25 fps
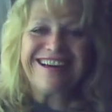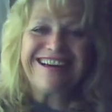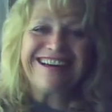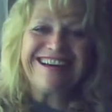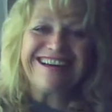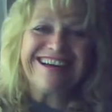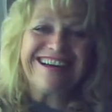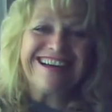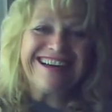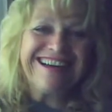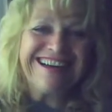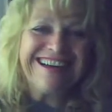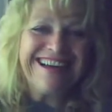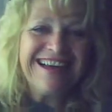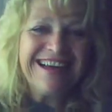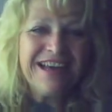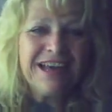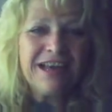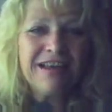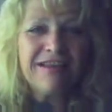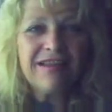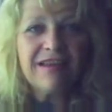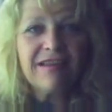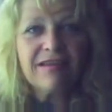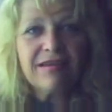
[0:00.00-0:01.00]

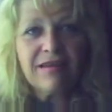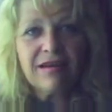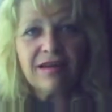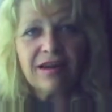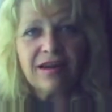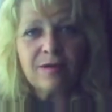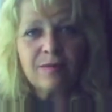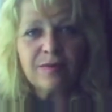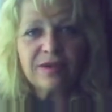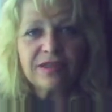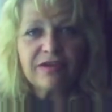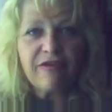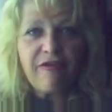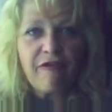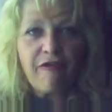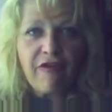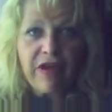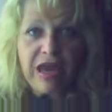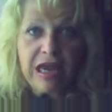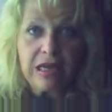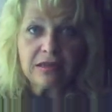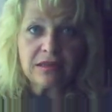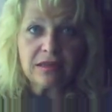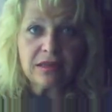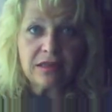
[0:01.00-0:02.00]
I thought I was a
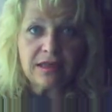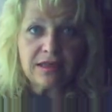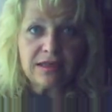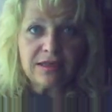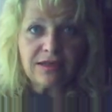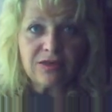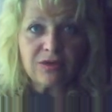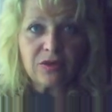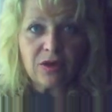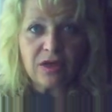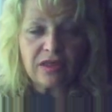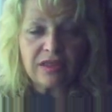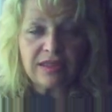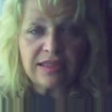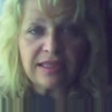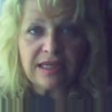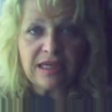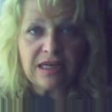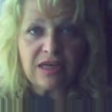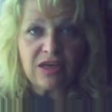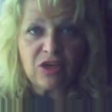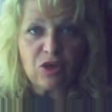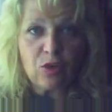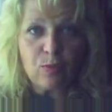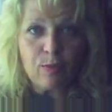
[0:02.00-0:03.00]
fake Denise trying to
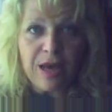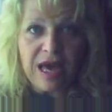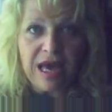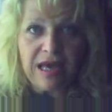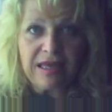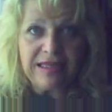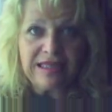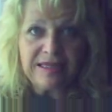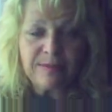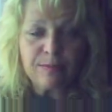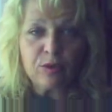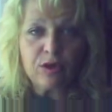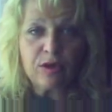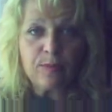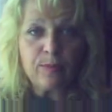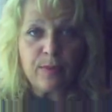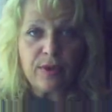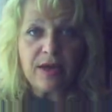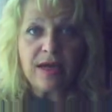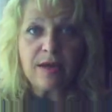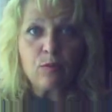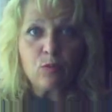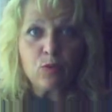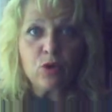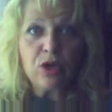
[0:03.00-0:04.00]
get a new passport,
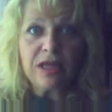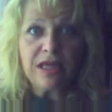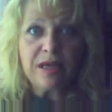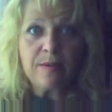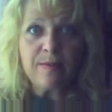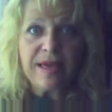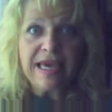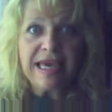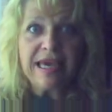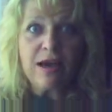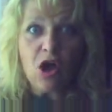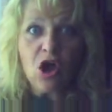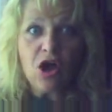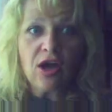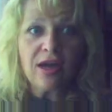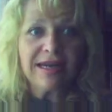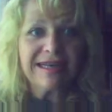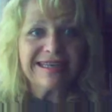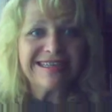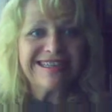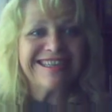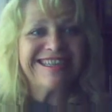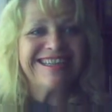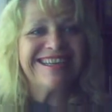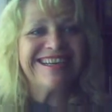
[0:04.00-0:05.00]
but I'm really me,
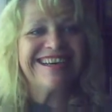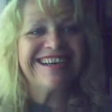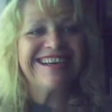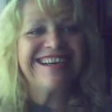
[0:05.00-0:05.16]
honest.